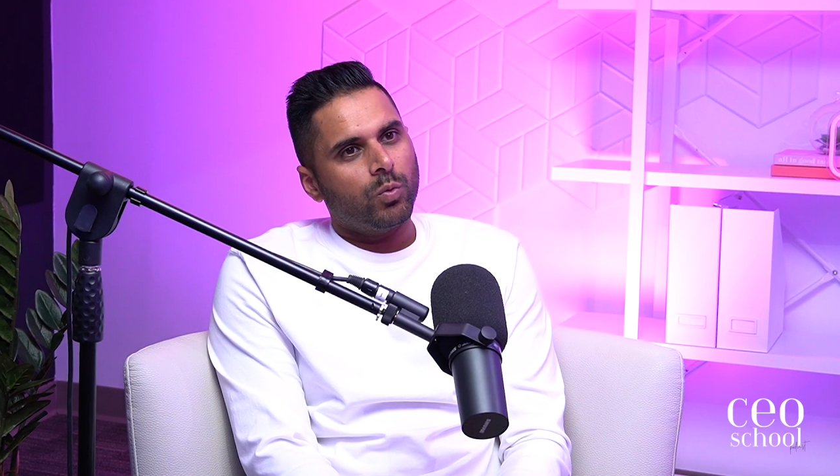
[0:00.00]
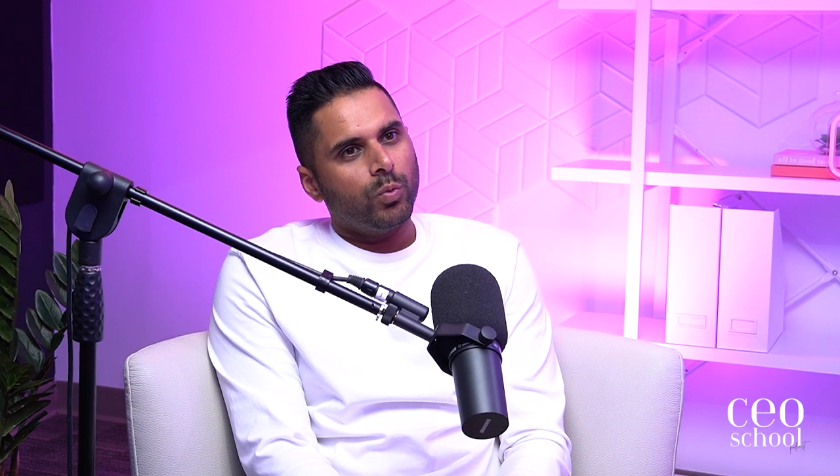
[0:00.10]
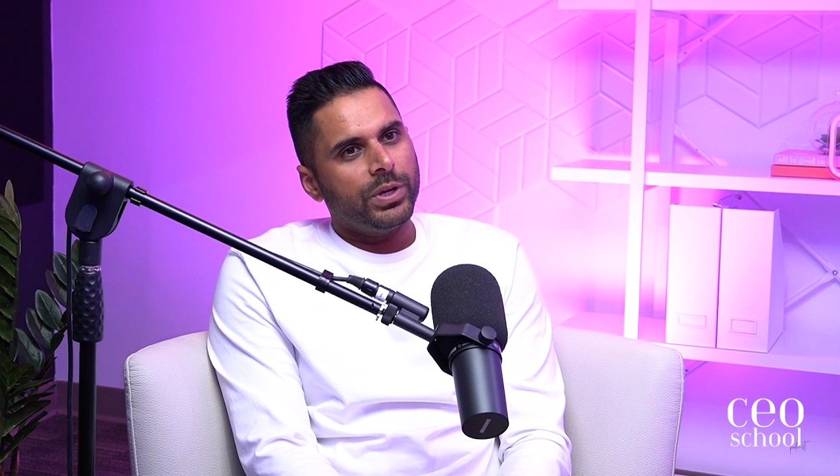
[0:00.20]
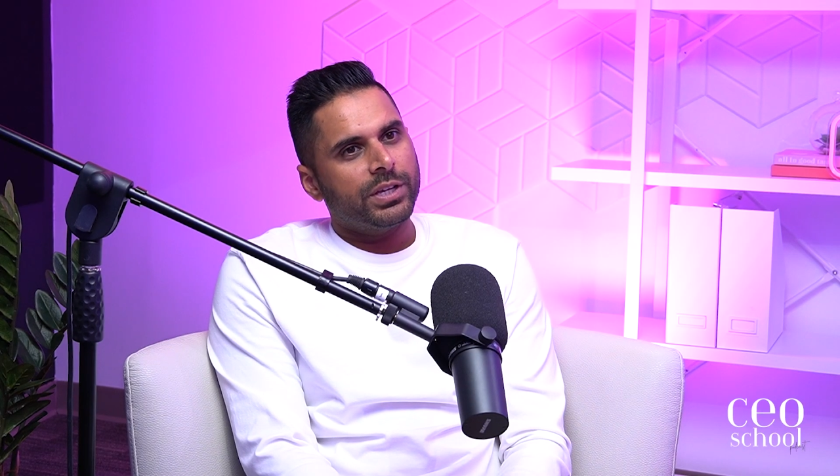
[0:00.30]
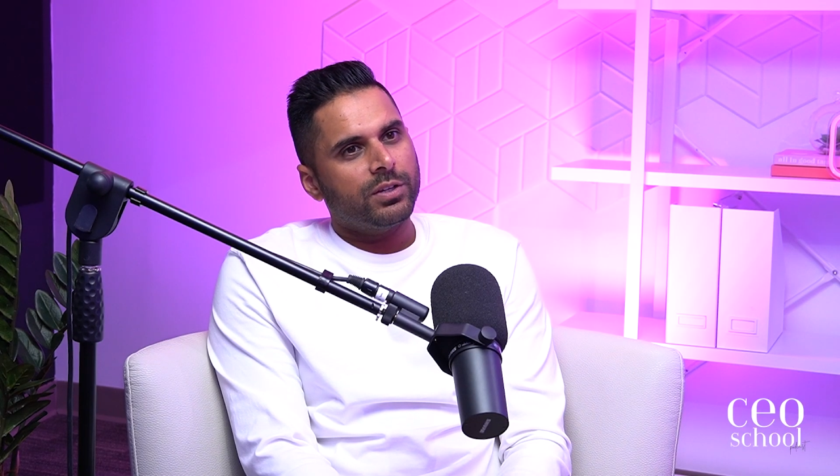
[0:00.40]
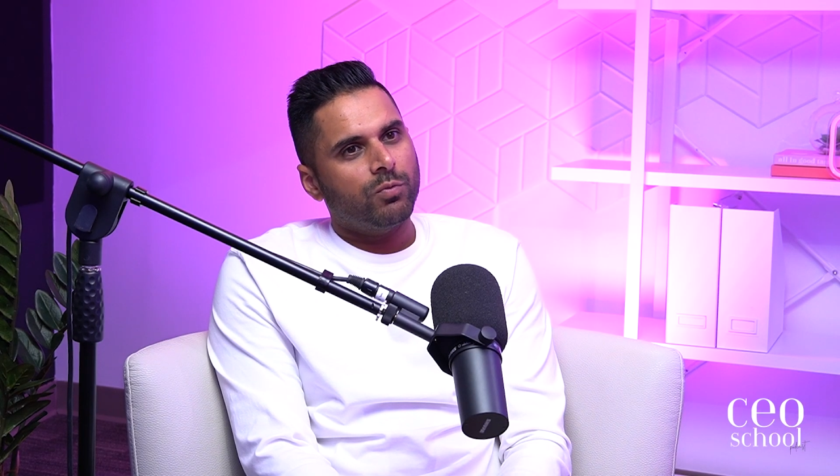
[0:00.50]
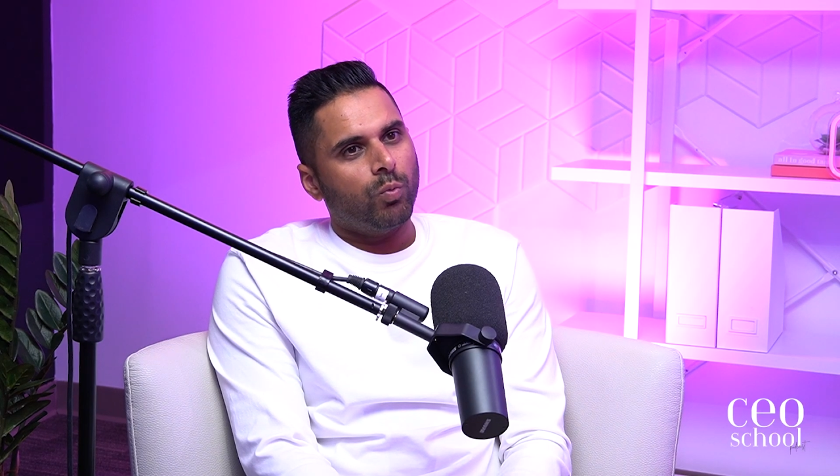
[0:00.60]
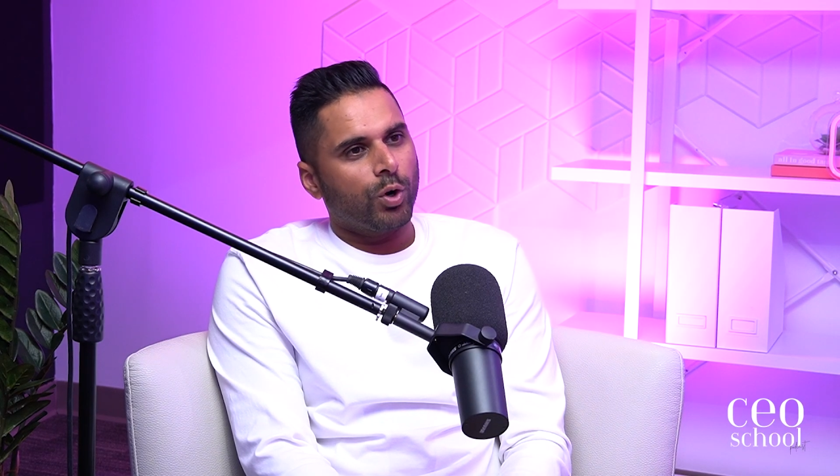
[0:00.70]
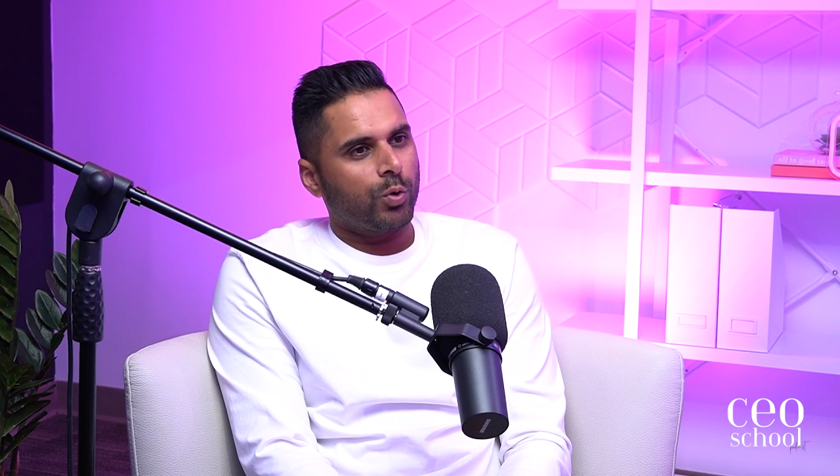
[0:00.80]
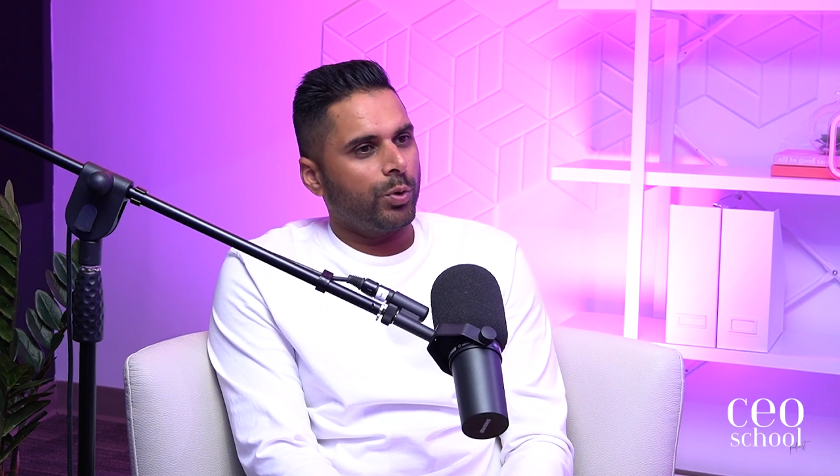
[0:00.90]
we could
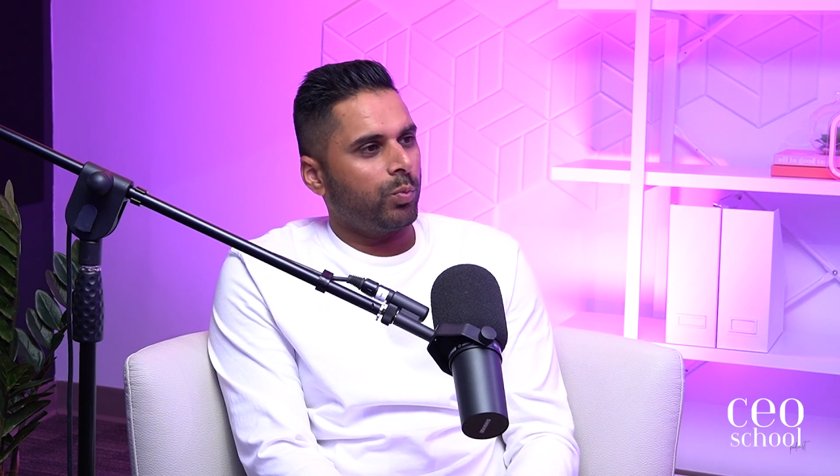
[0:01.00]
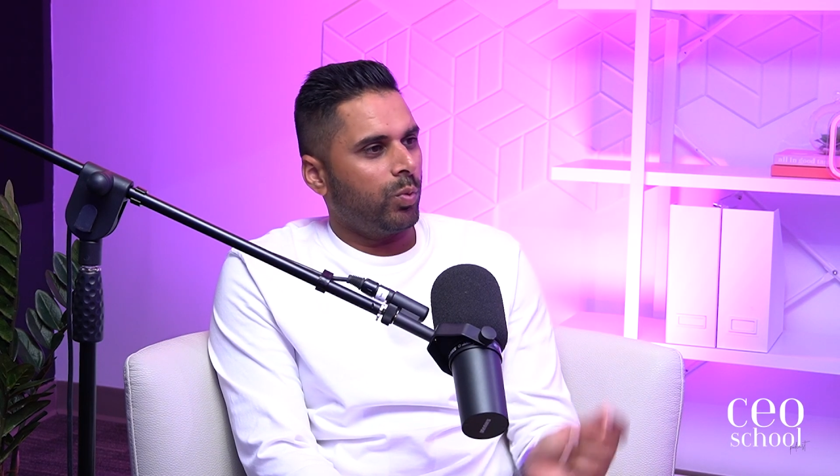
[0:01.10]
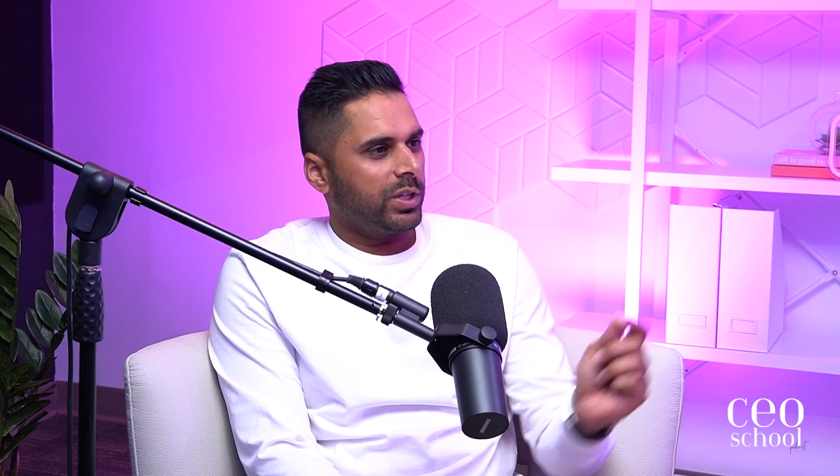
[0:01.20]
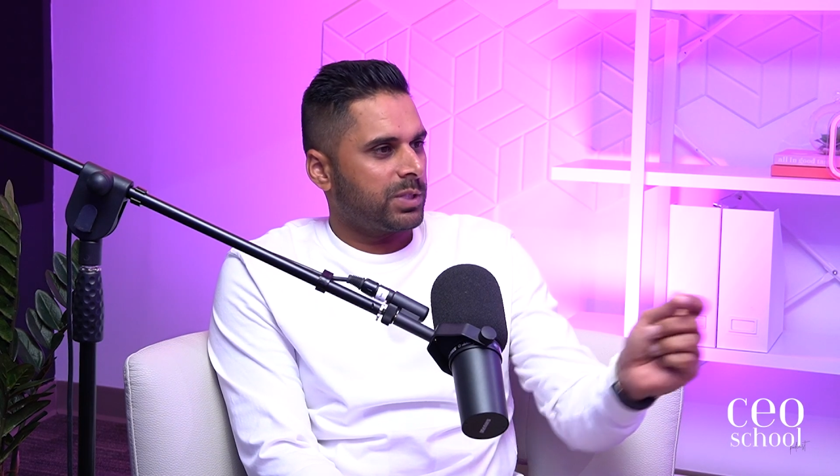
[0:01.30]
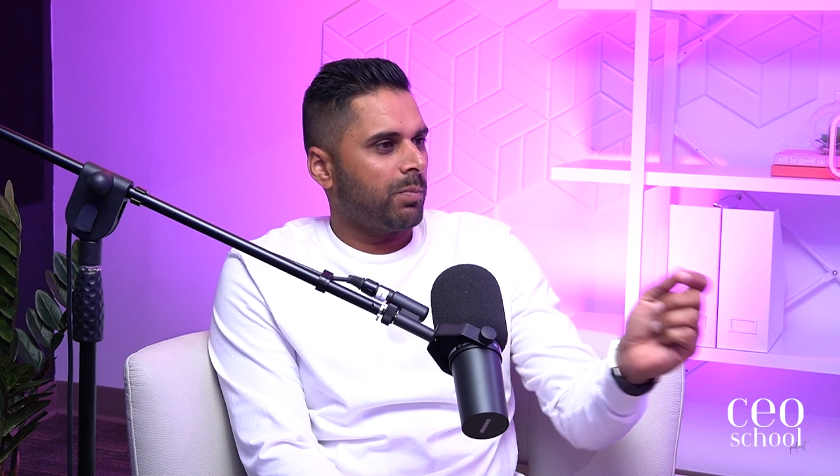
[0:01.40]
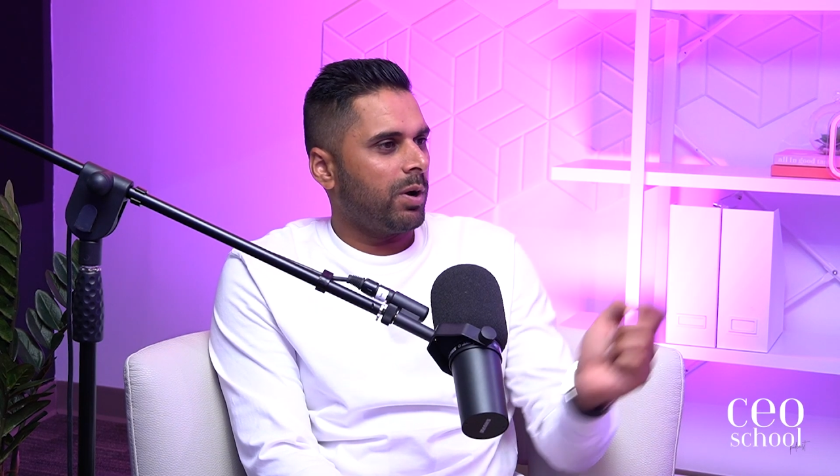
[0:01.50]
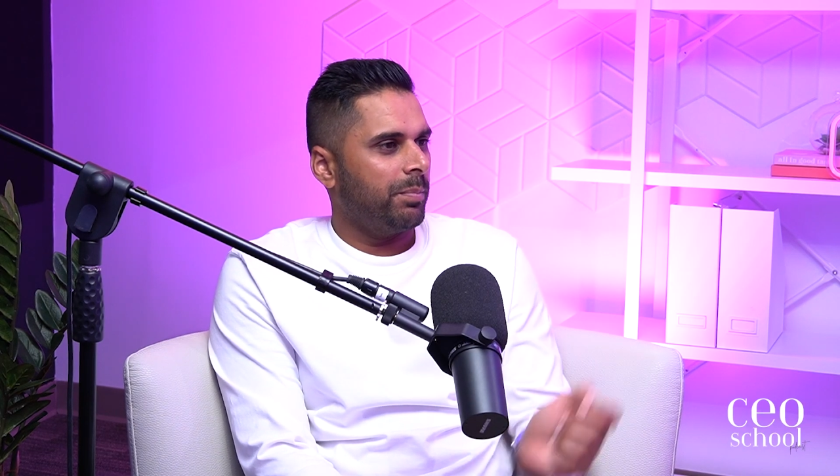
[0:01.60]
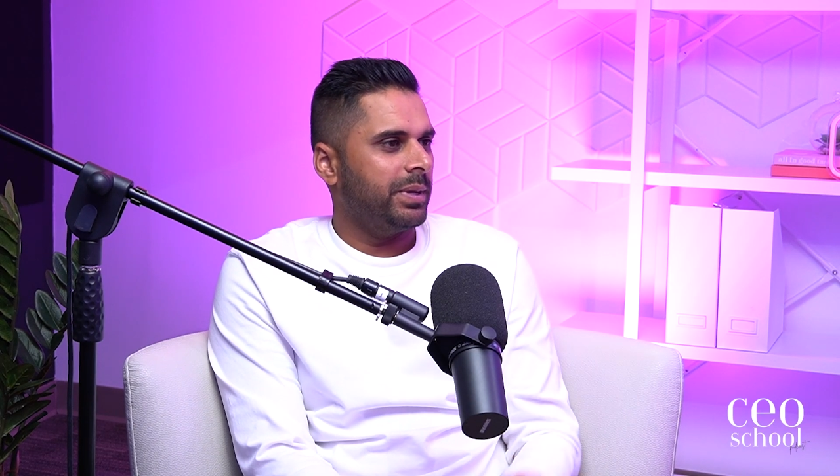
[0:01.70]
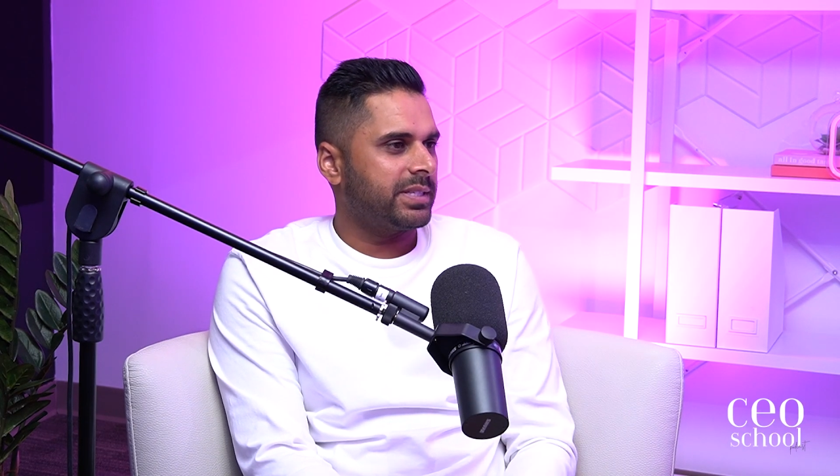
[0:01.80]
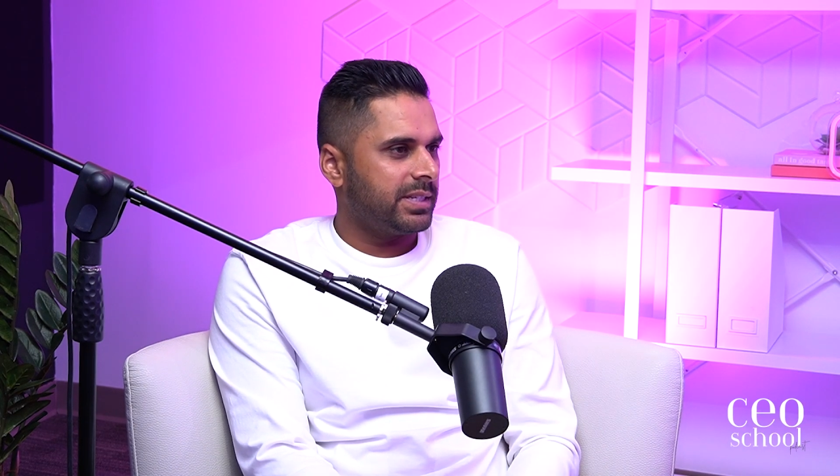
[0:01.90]
work with one small
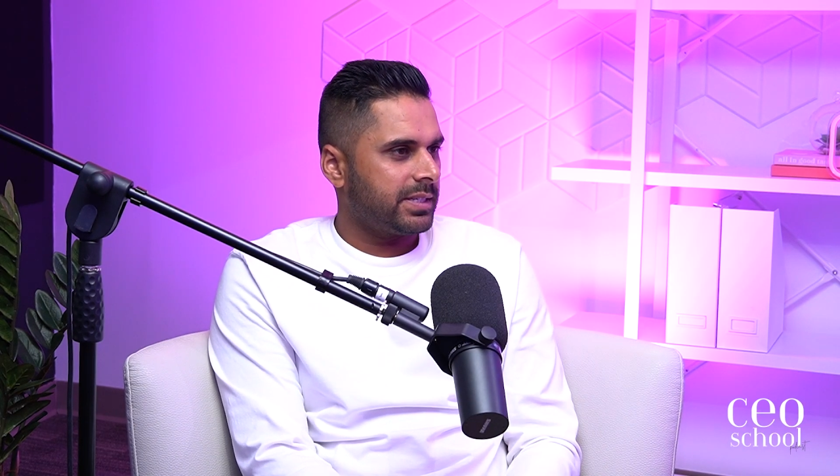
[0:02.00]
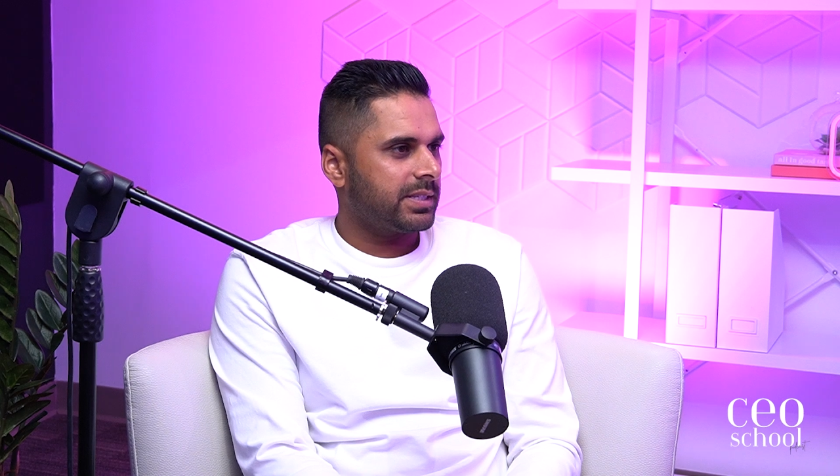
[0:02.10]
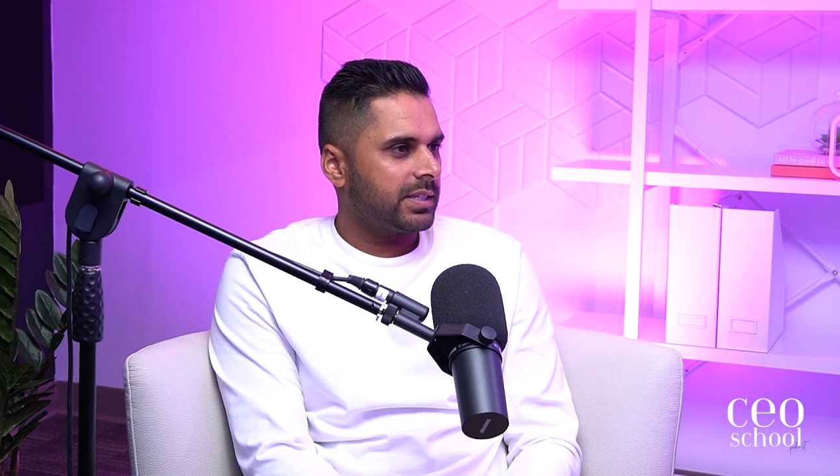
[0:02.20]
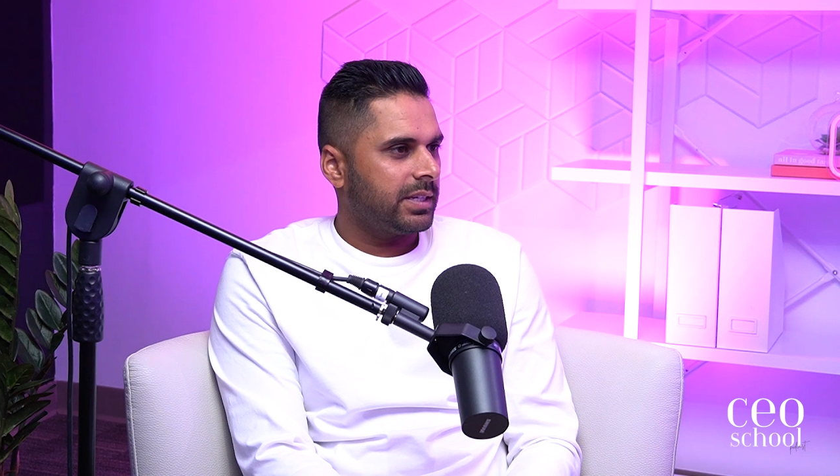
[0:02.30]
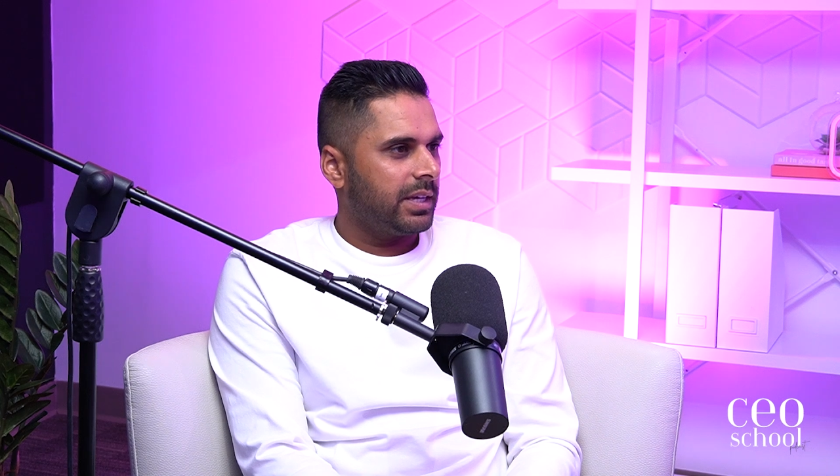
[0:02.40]
business